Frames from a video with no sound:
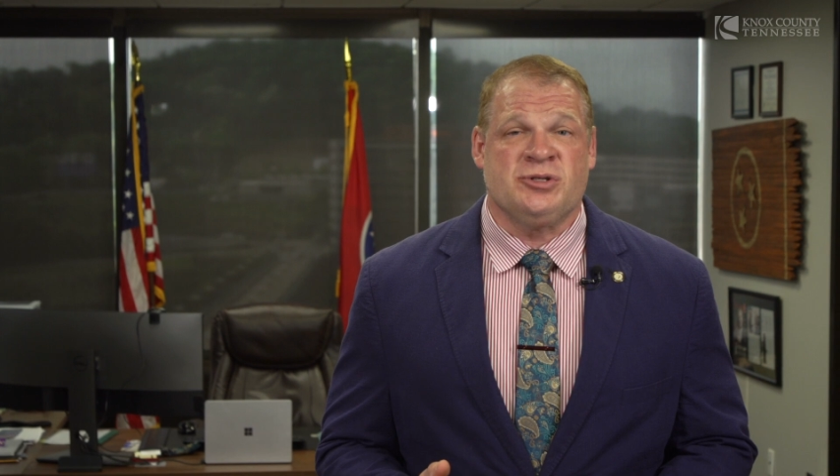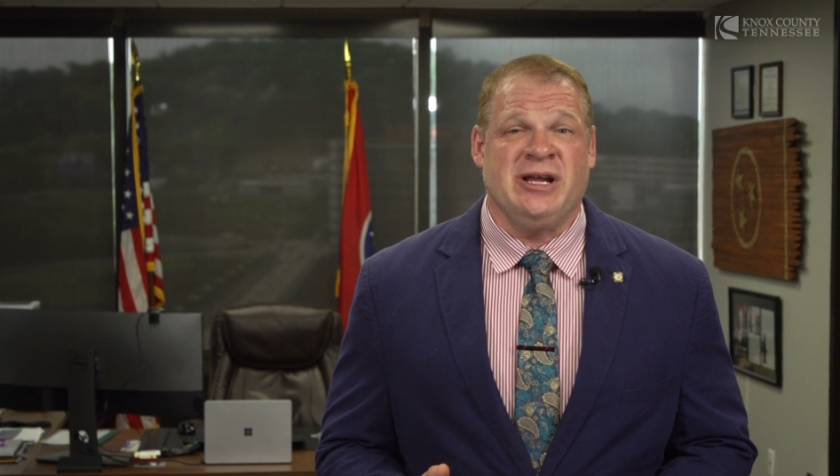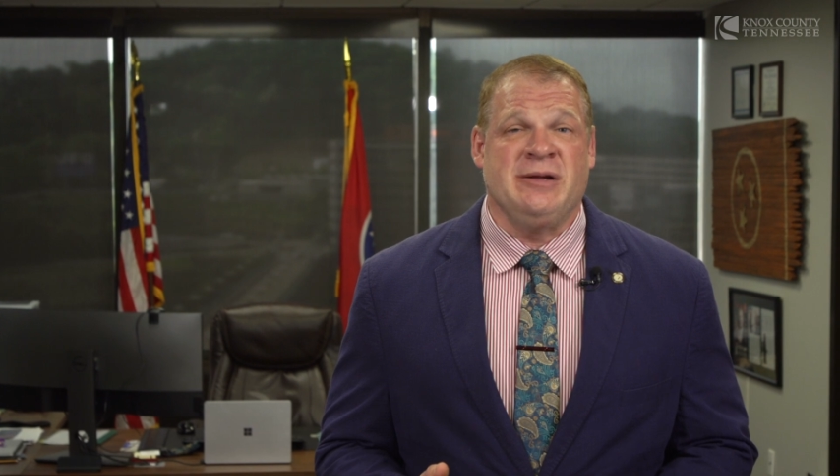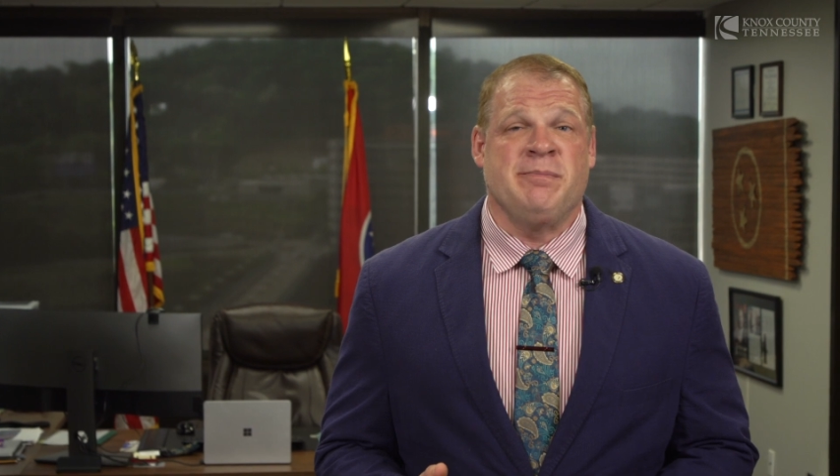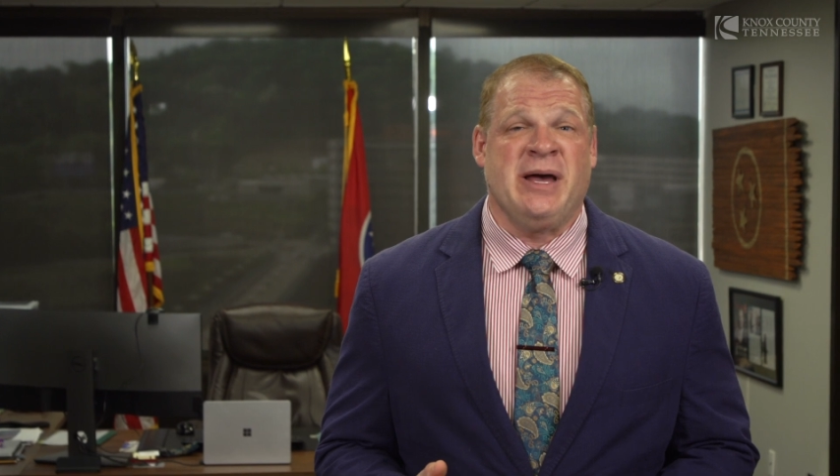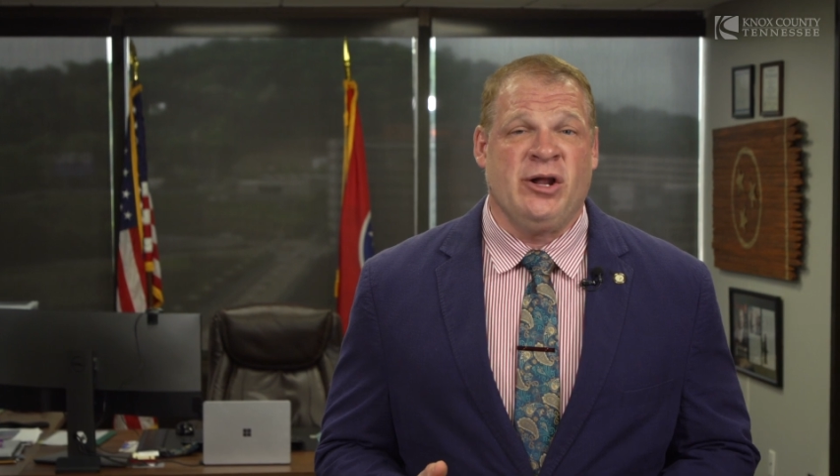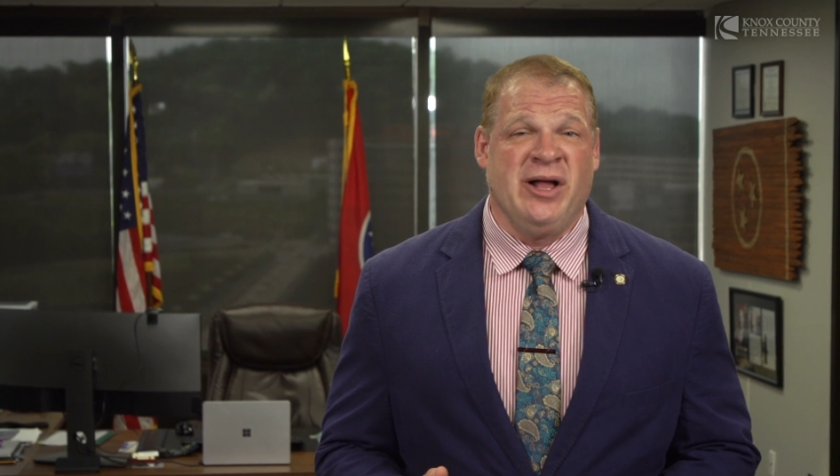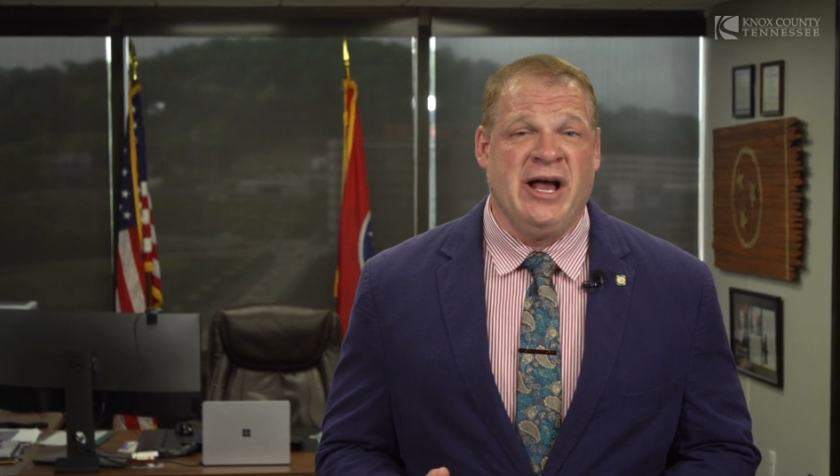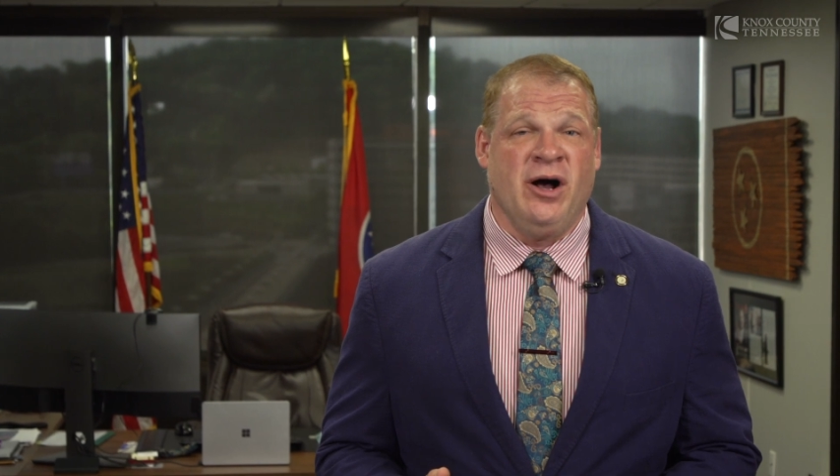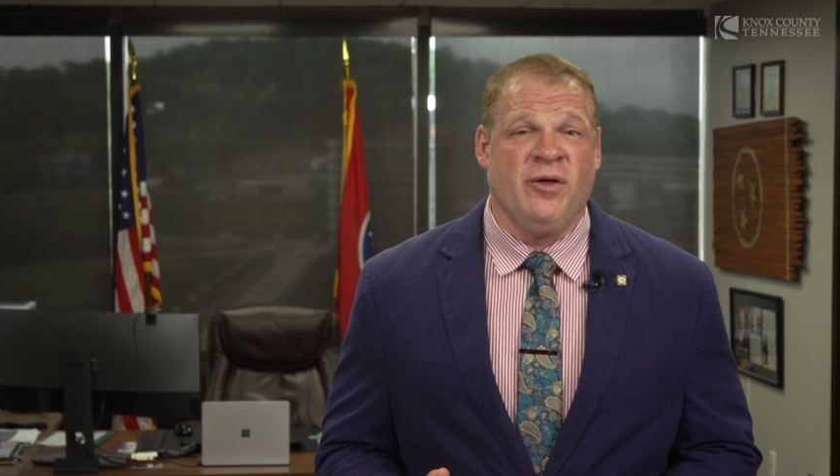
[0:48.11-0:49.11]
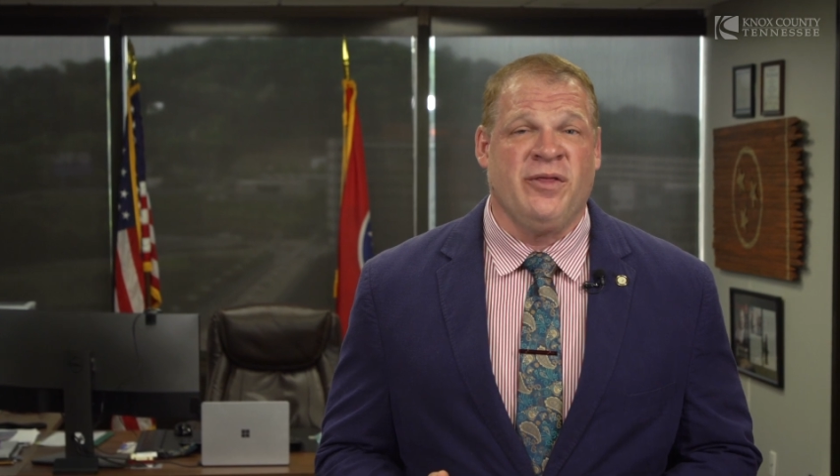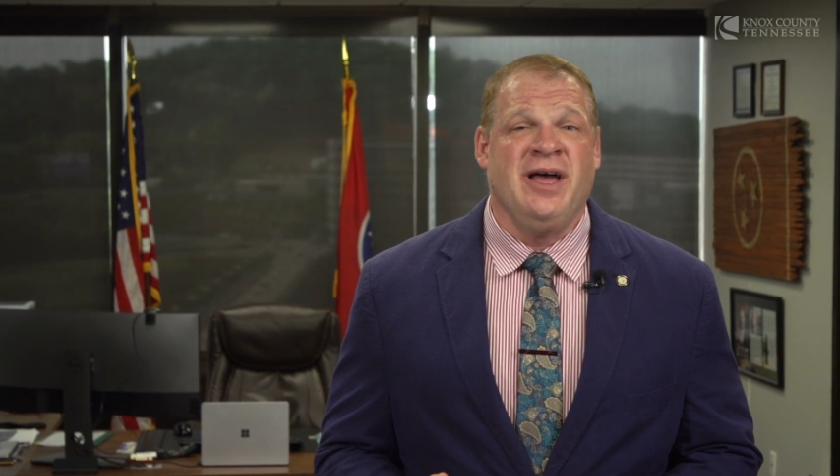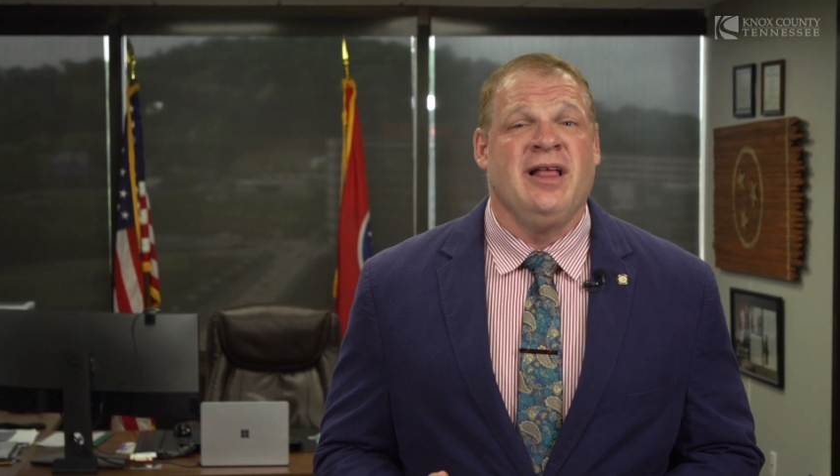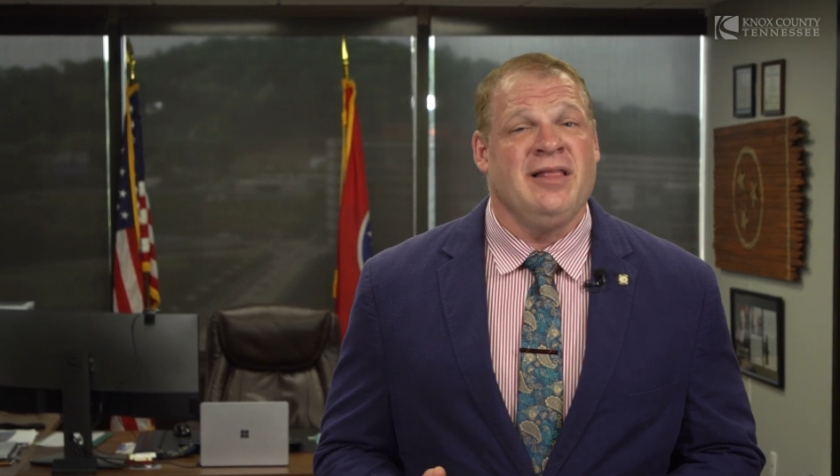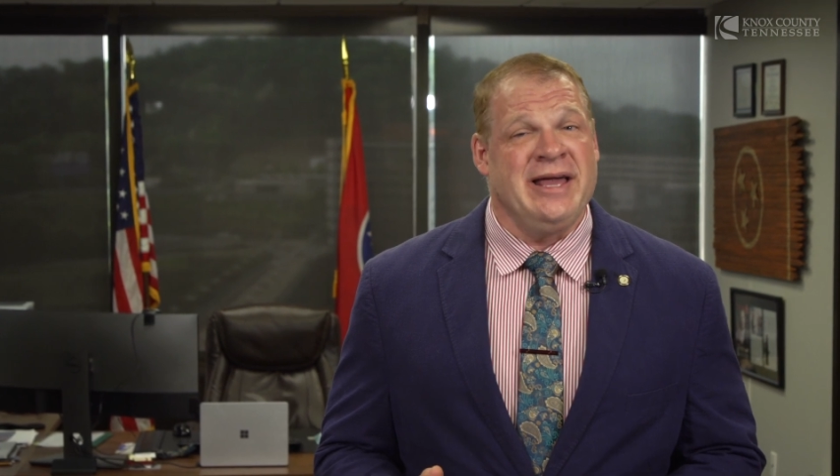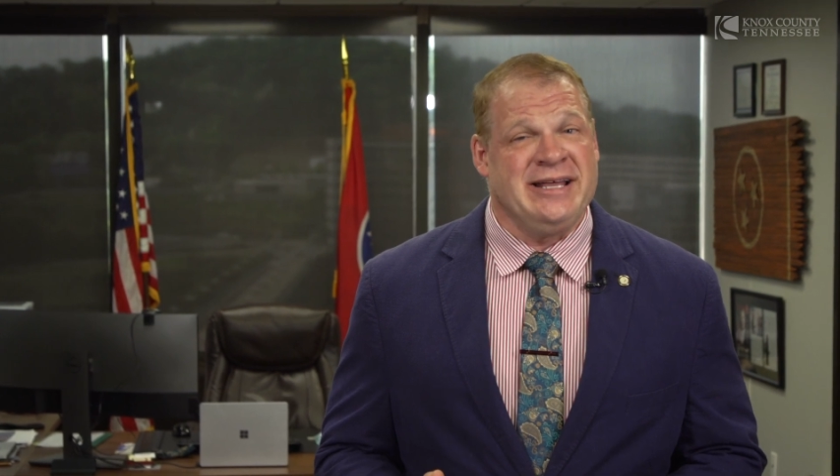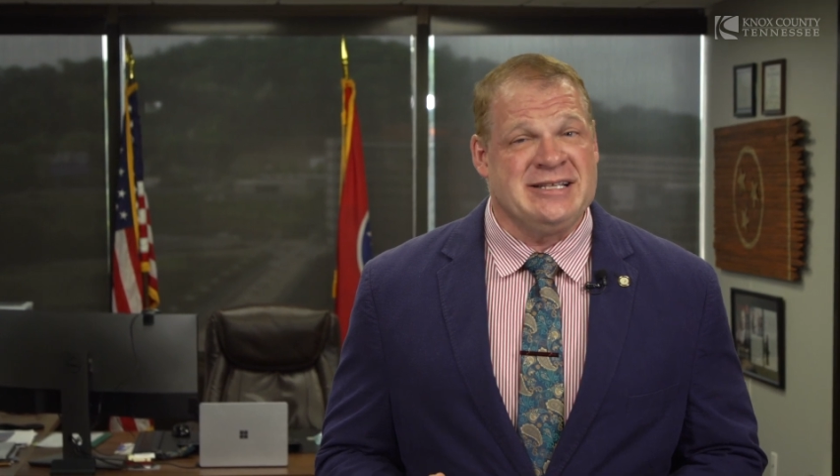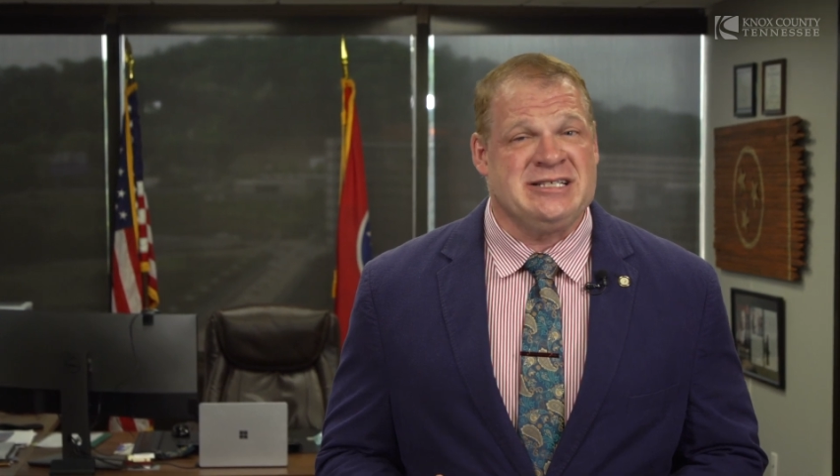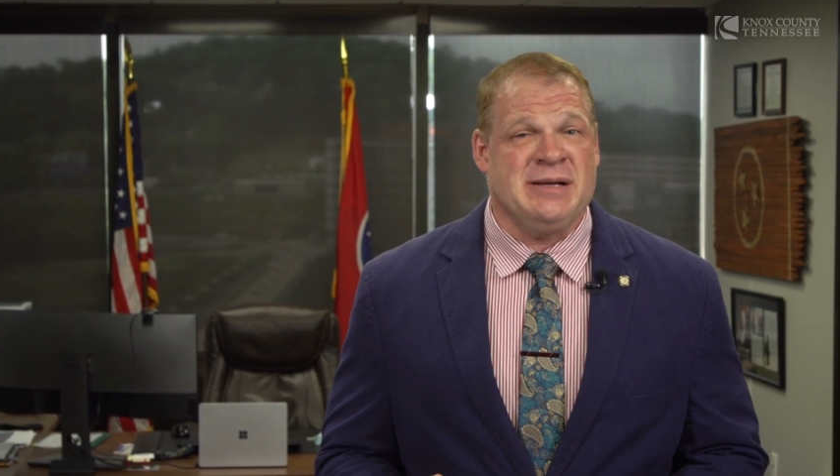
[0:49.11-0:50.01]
treat mental health like it's